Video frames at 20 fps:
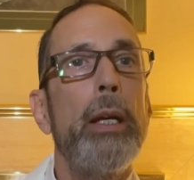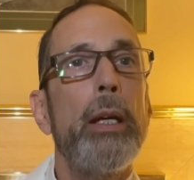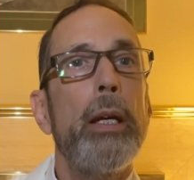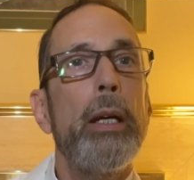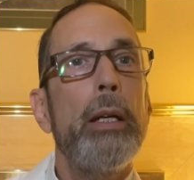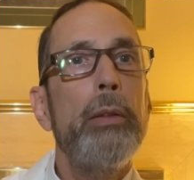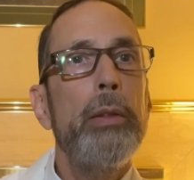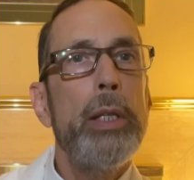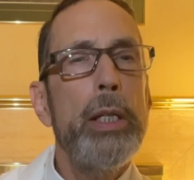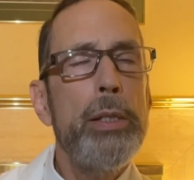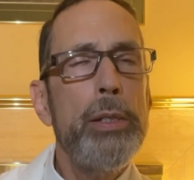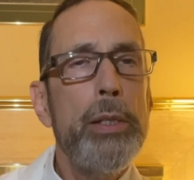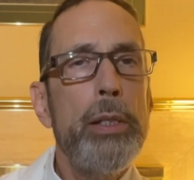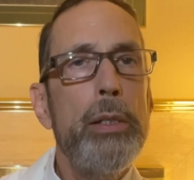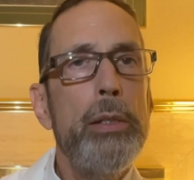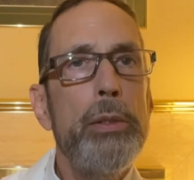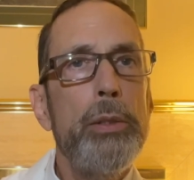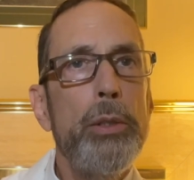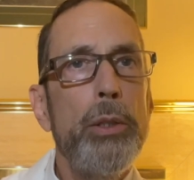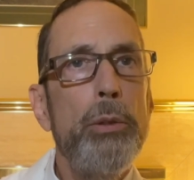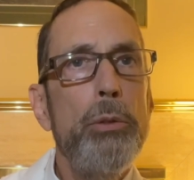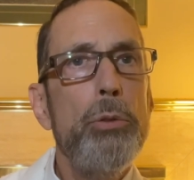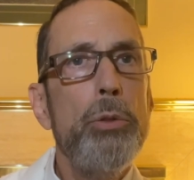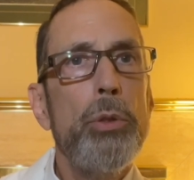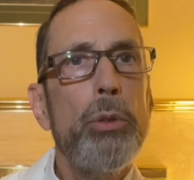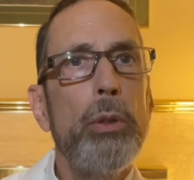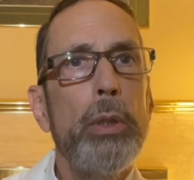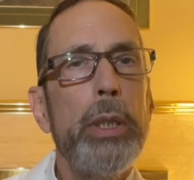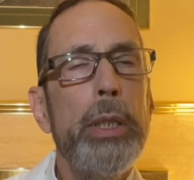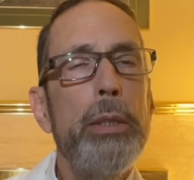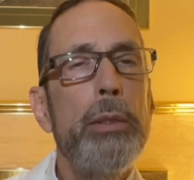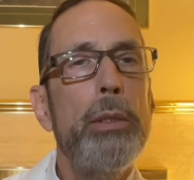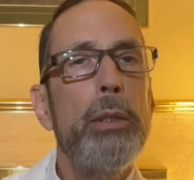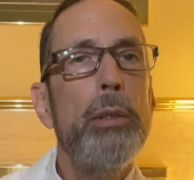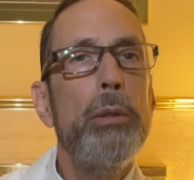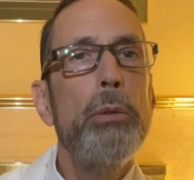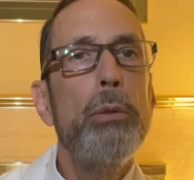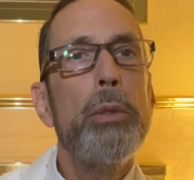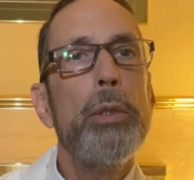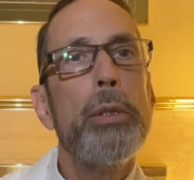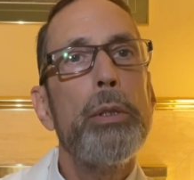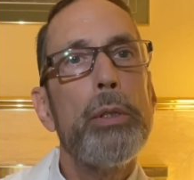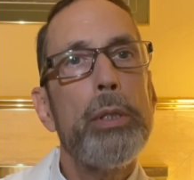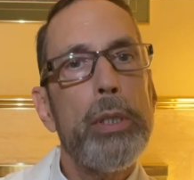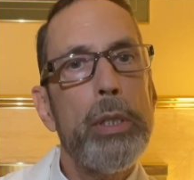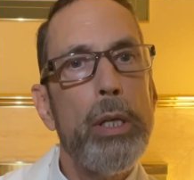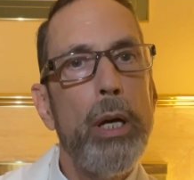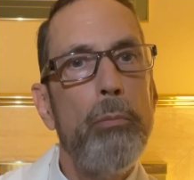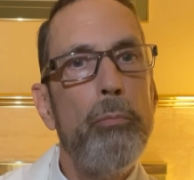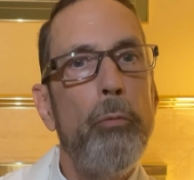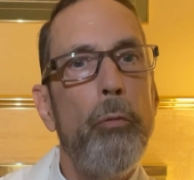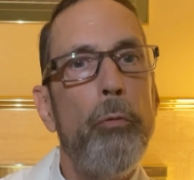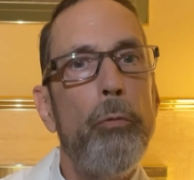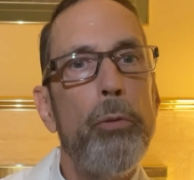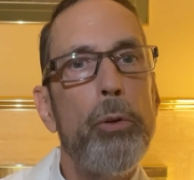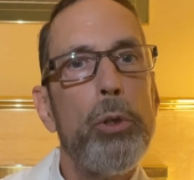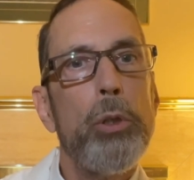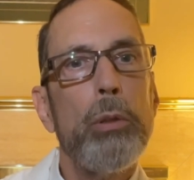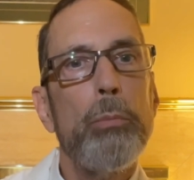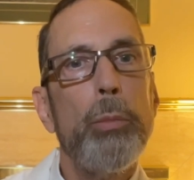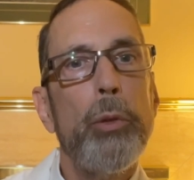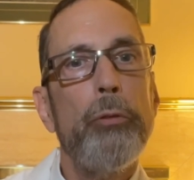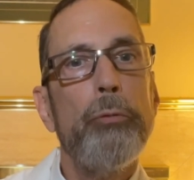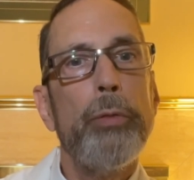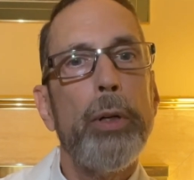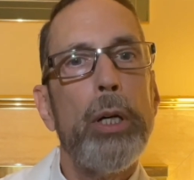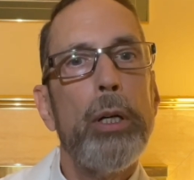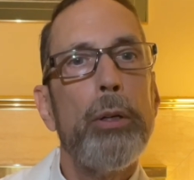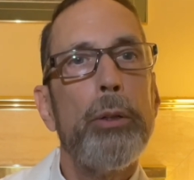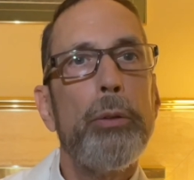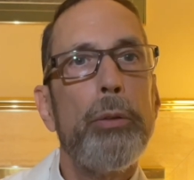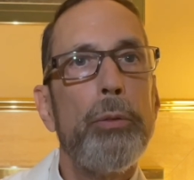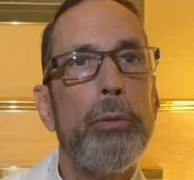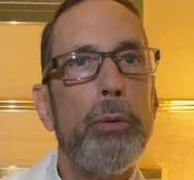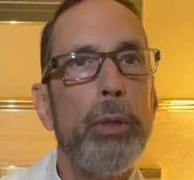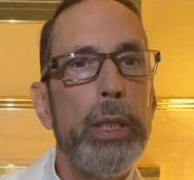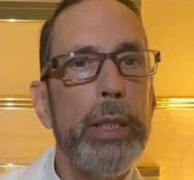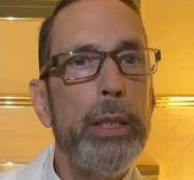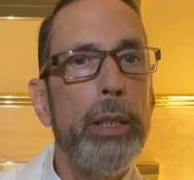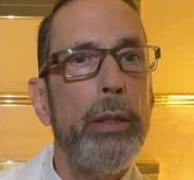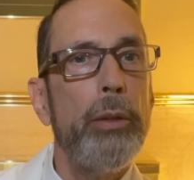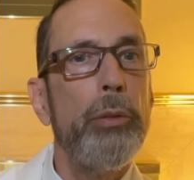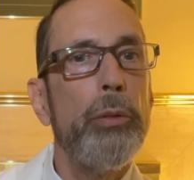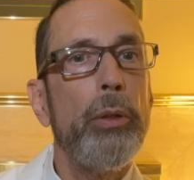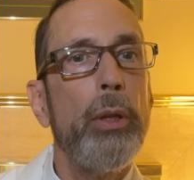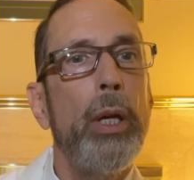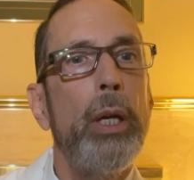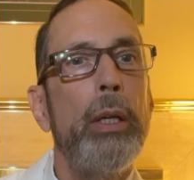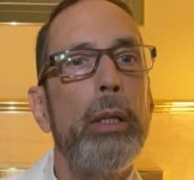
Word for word: And this is usually due to some form of arthritis.